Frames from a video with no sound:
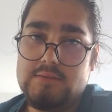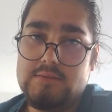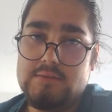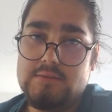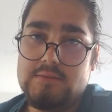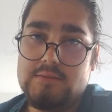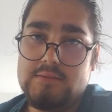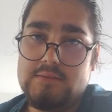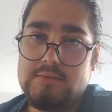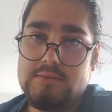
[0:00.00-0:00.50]

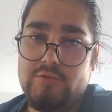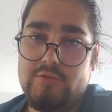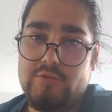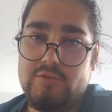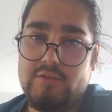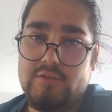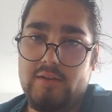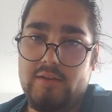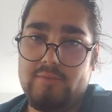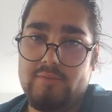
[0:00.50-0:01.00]
Interesting.
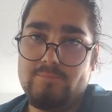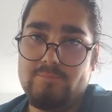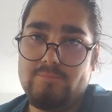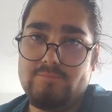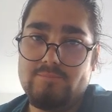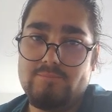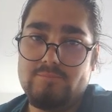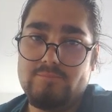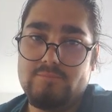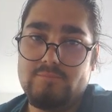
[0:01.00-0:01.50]

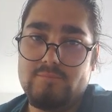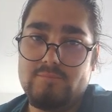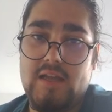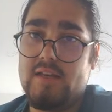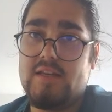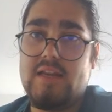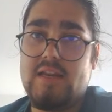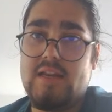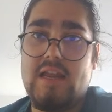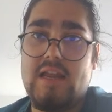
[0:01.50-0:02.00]
And
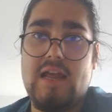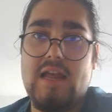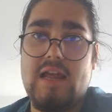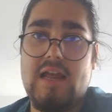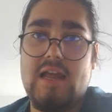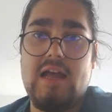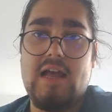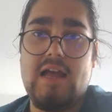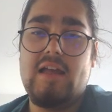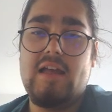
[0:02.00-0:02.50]
yeah, I have a
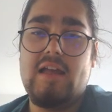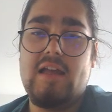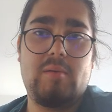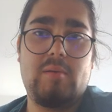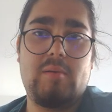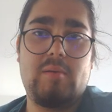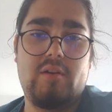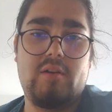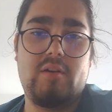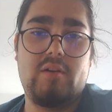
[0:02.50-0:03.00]
plus
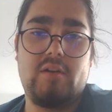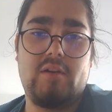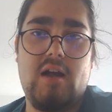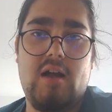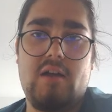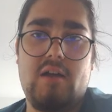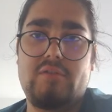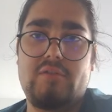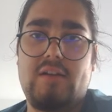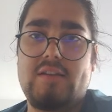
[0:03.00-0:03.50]
1.5
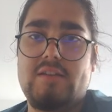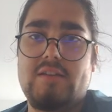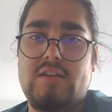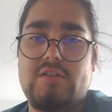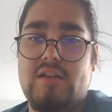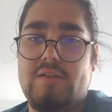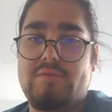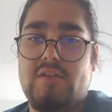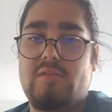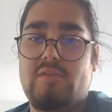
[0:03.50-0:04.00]
advantage
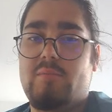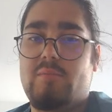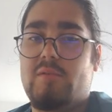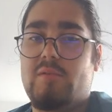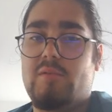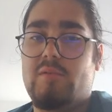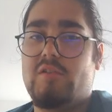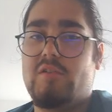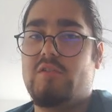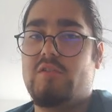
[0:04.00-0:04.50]
after this bishop
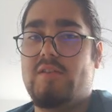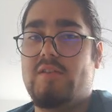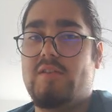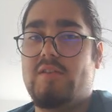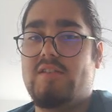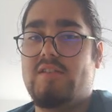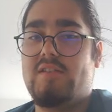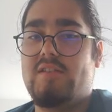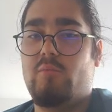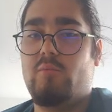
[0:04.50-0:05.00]
b7 move.